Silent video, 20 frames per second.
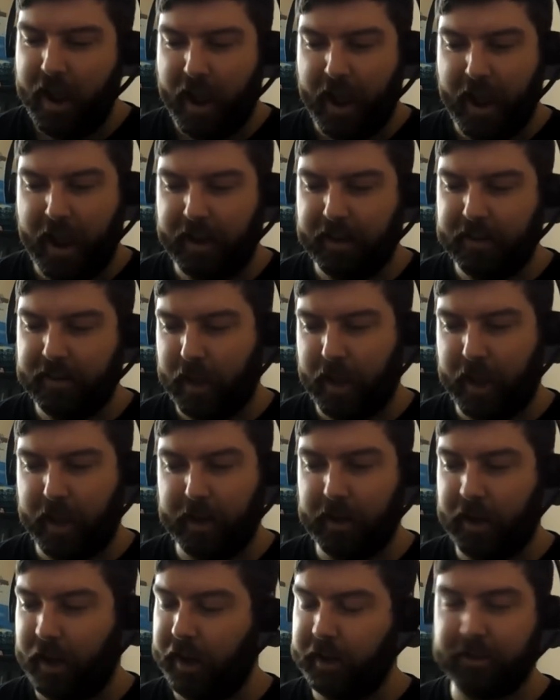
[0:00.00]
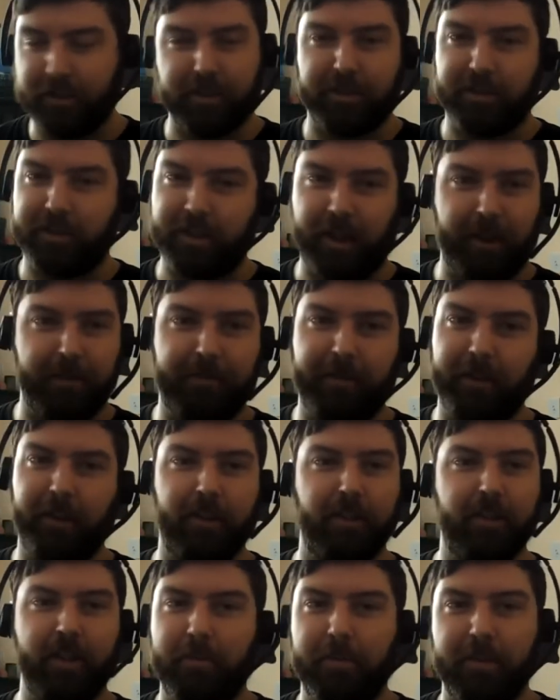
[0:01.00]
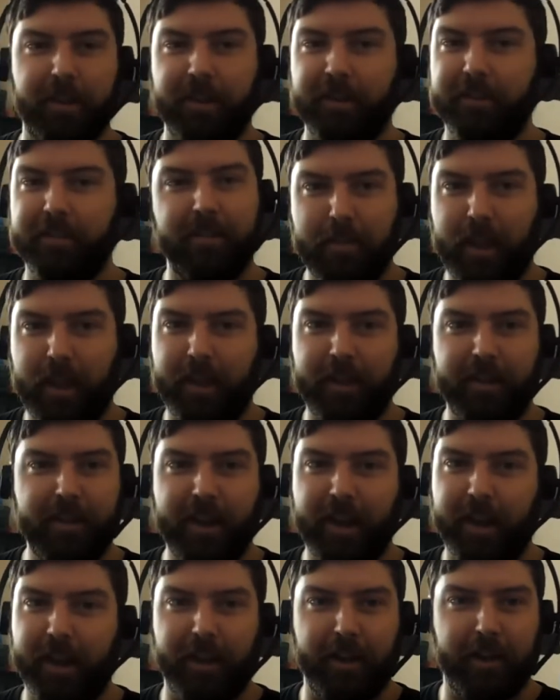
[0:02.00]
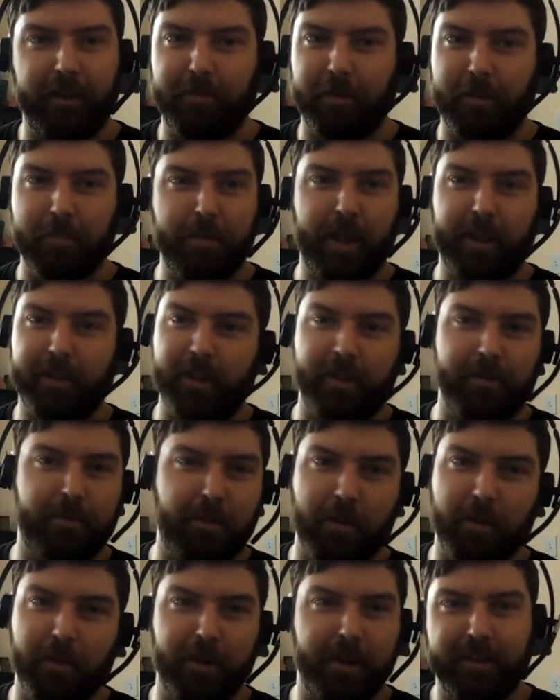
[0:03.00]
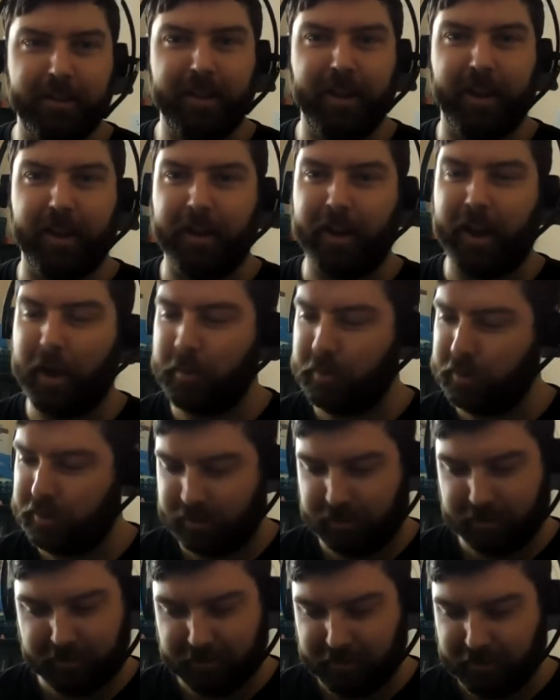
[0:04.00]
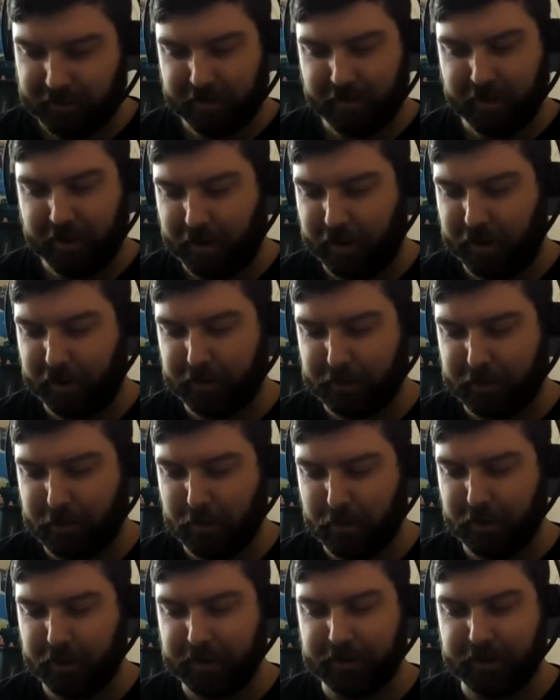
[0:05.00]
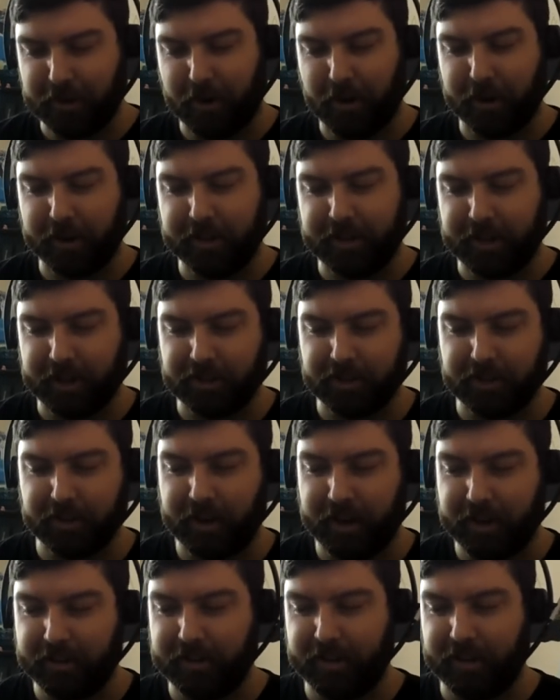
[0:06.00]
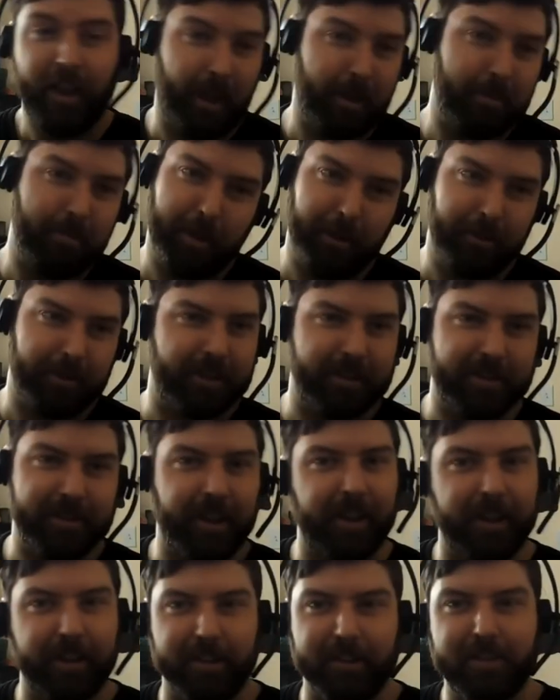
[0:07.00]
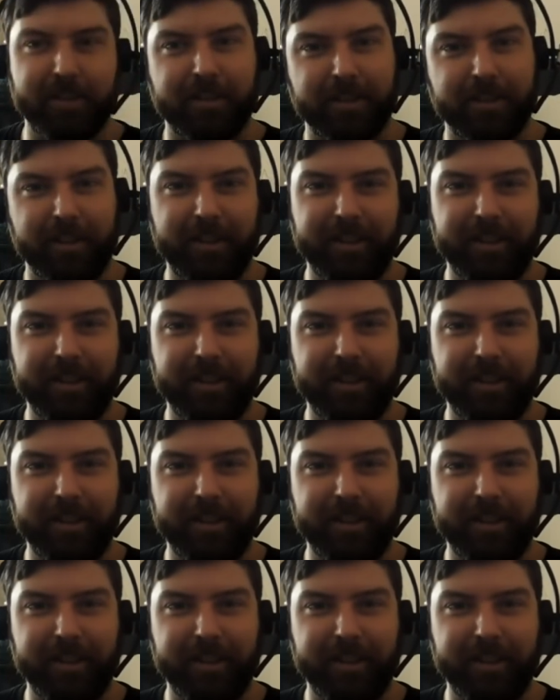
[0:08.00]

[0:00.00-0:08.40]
And, and I just, I fell in love with it. And yeah, and from that day forward, yeah, I was hardcore into architecture and, and building science.